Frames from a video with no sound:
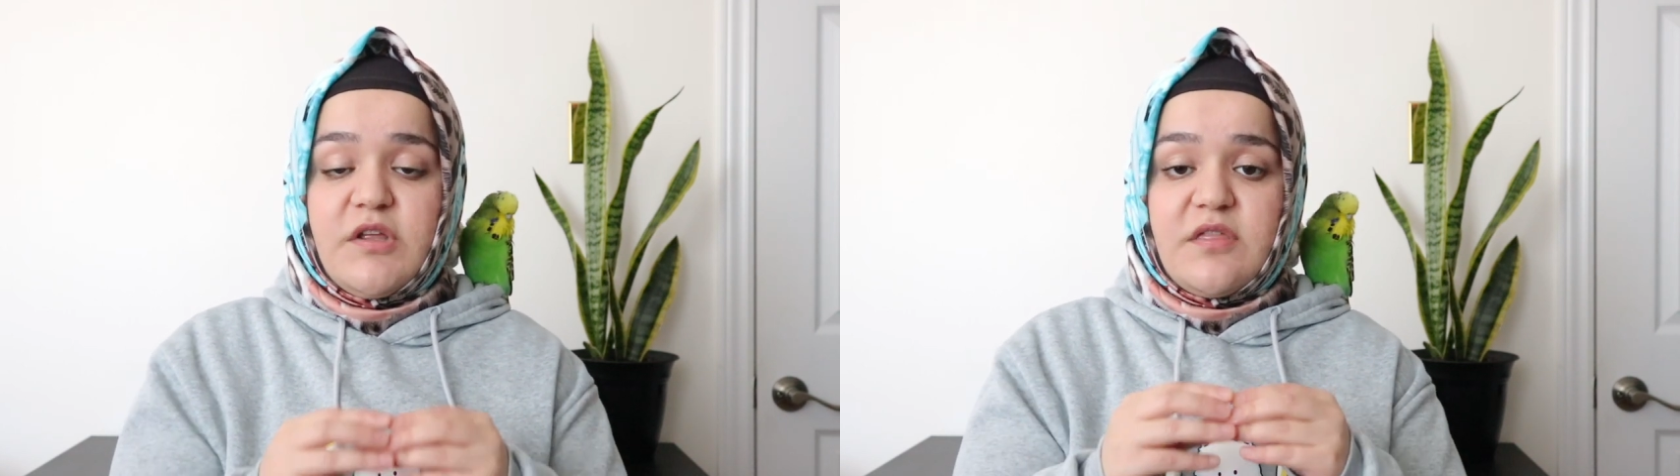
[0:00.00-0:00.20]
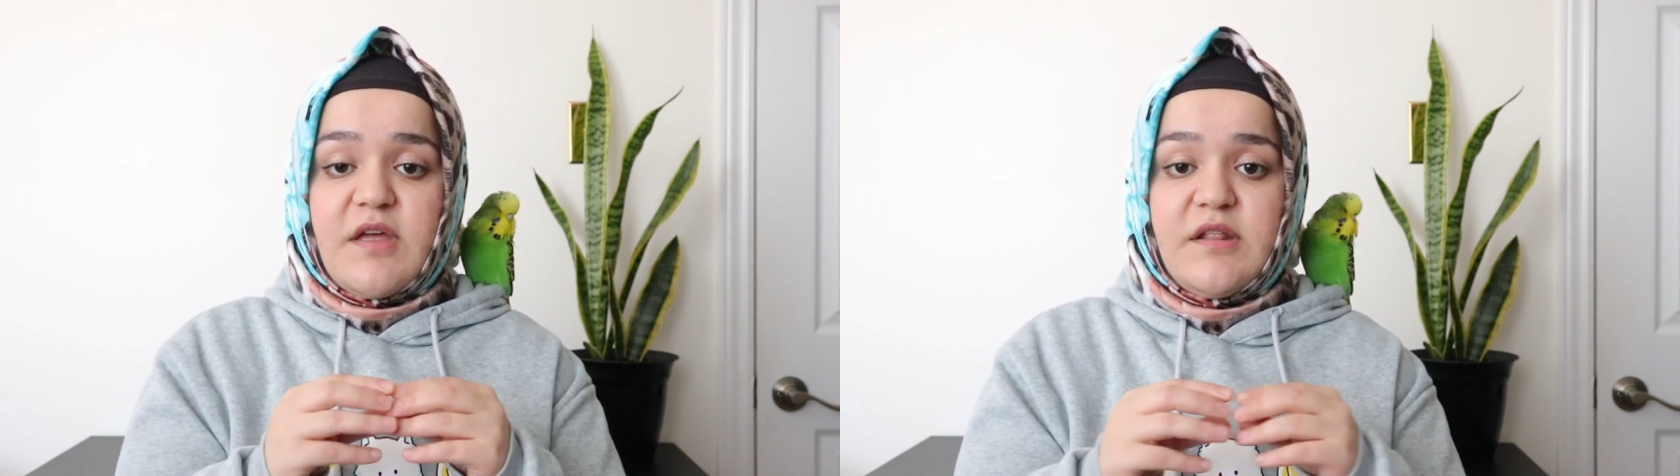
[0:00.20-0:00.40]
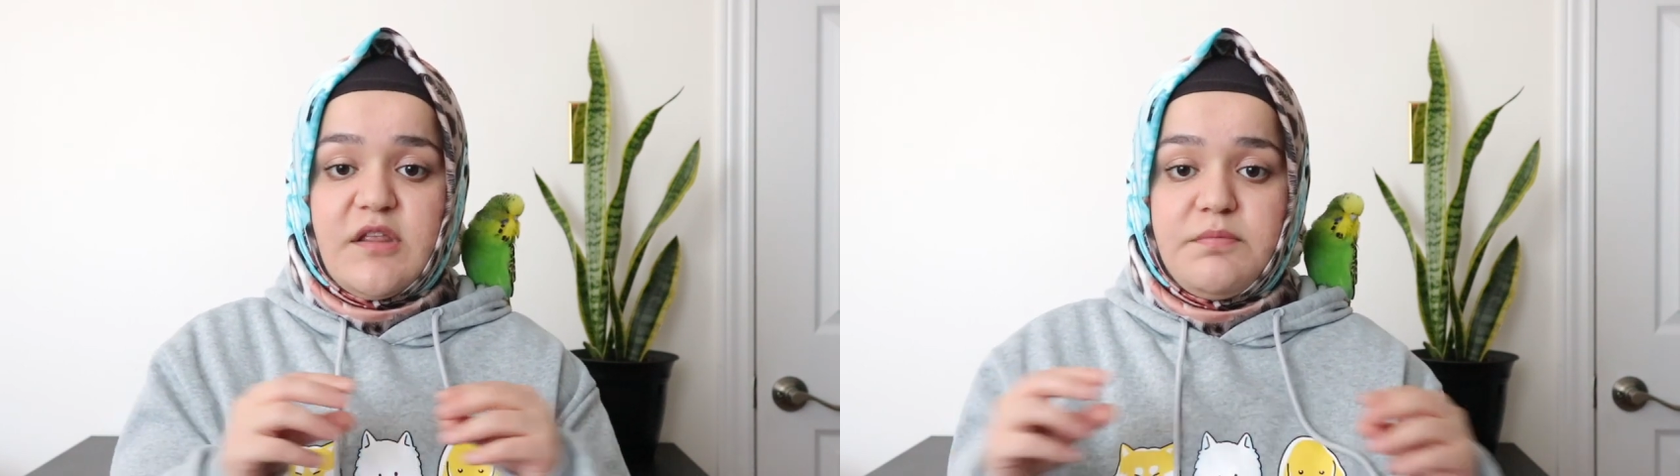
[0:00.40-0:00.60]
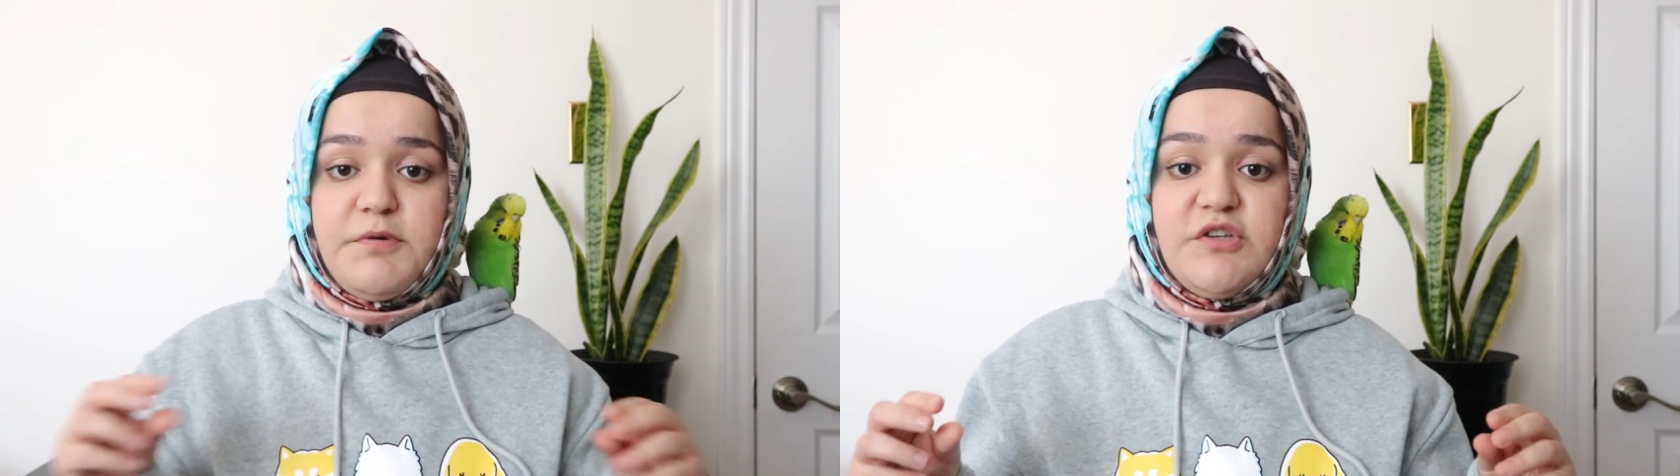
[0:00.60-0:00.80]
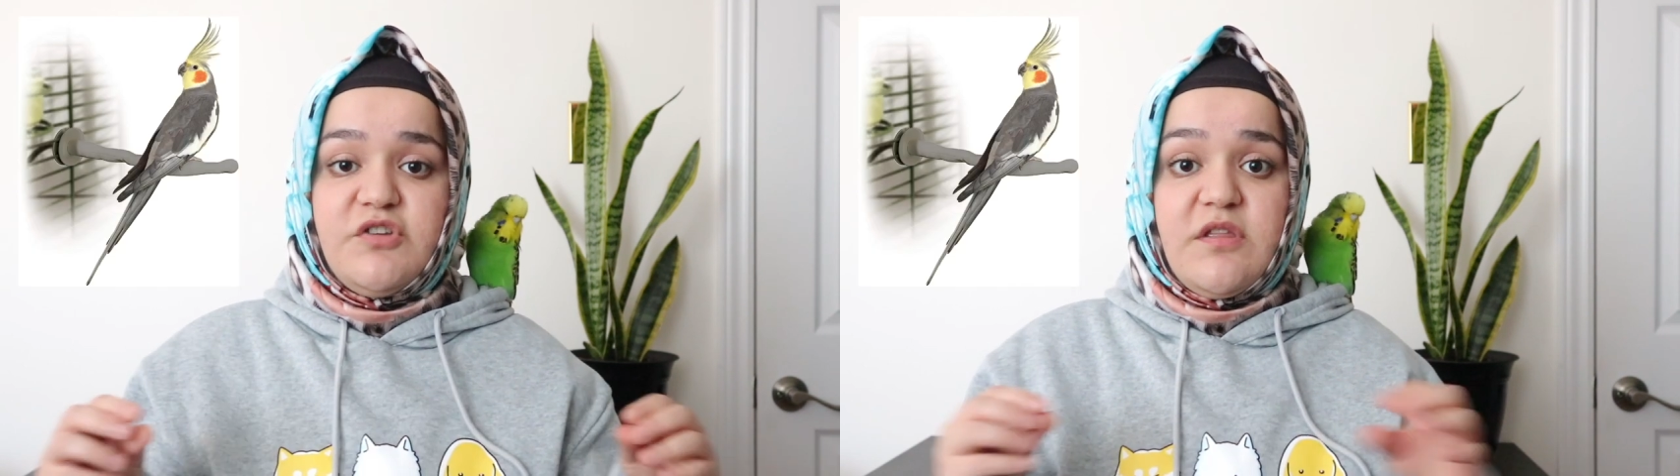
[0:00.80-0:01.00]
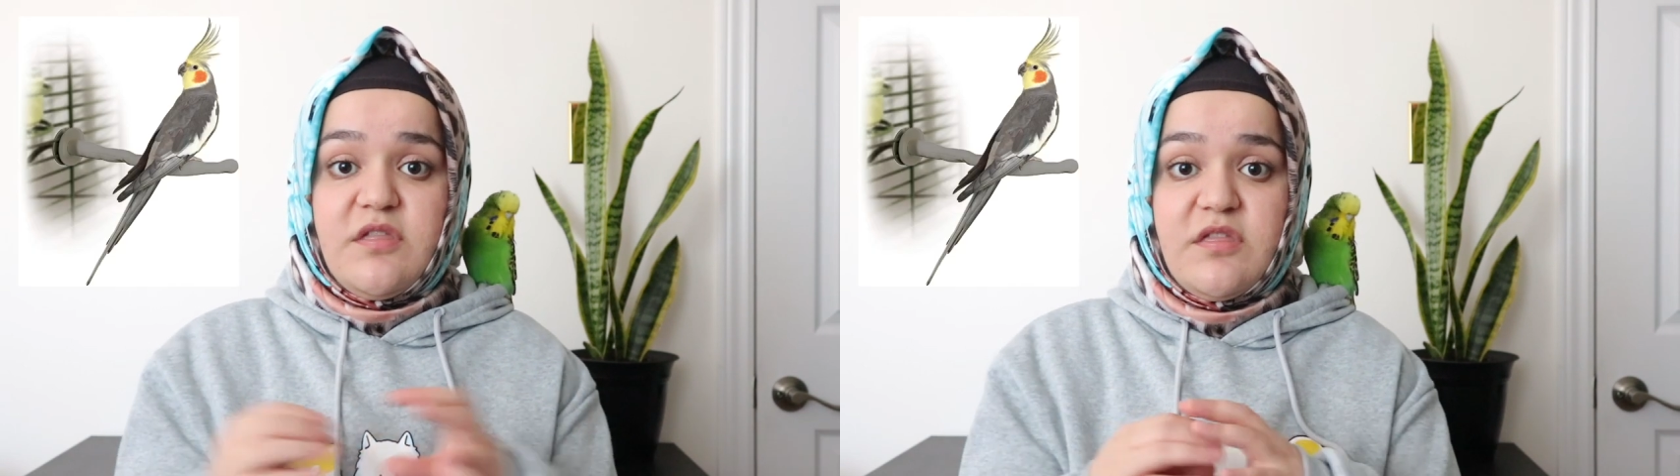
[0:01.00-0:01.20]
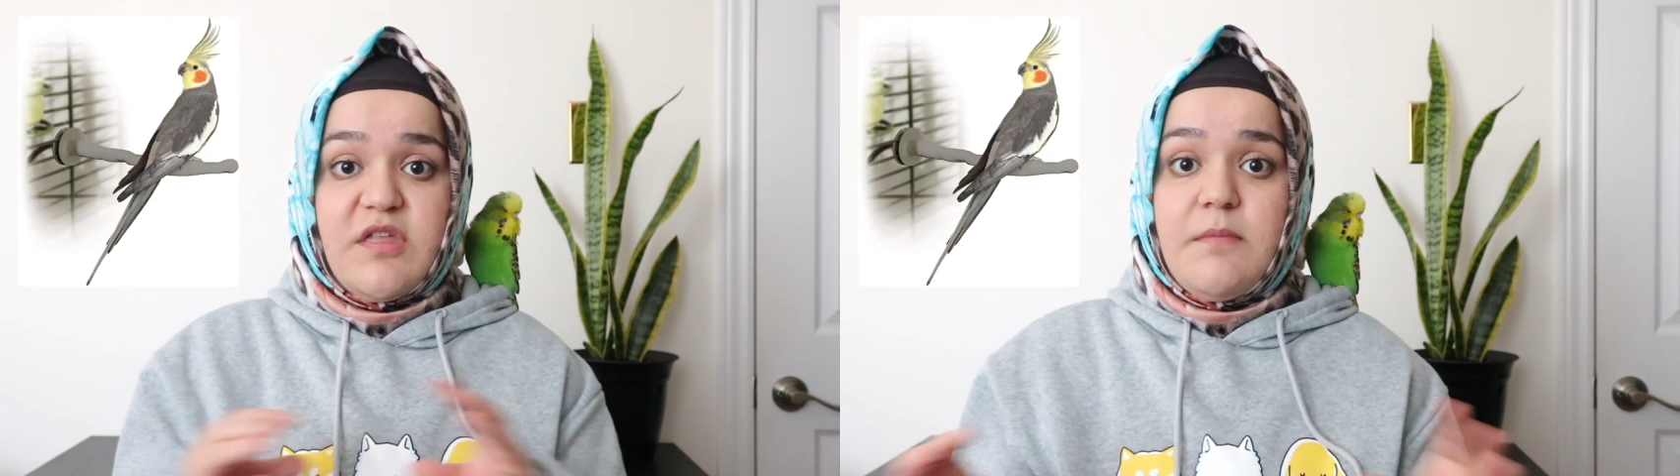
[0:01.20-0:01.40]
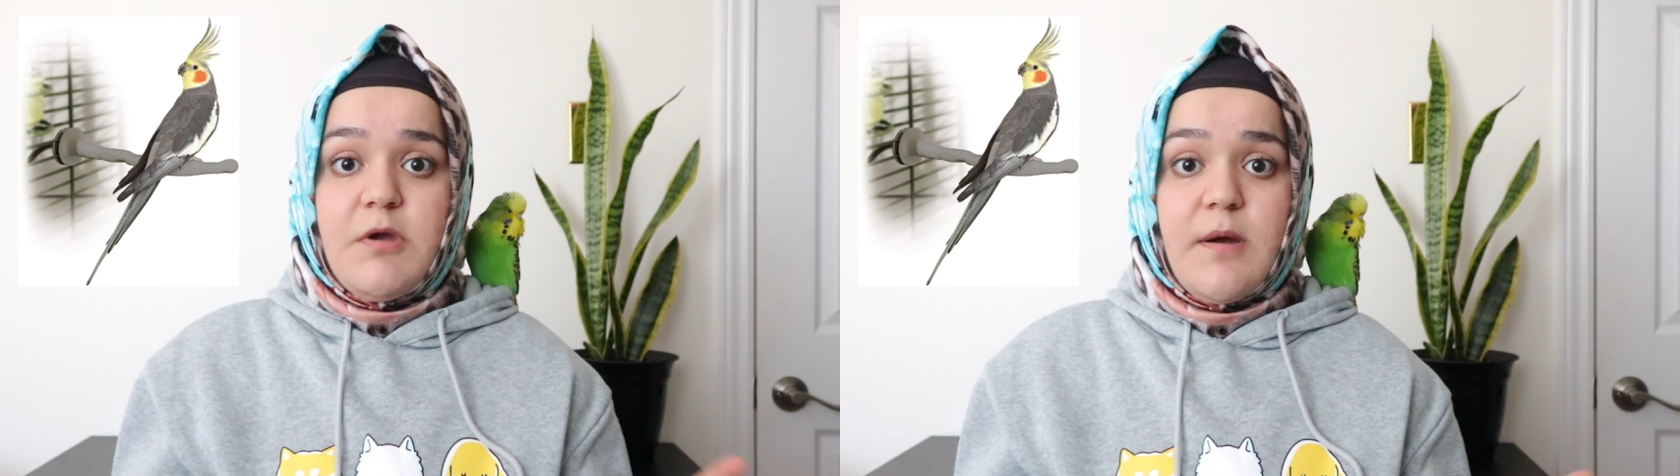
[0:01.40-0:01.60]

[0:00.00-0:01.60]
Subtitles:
it's like this perch, it's the same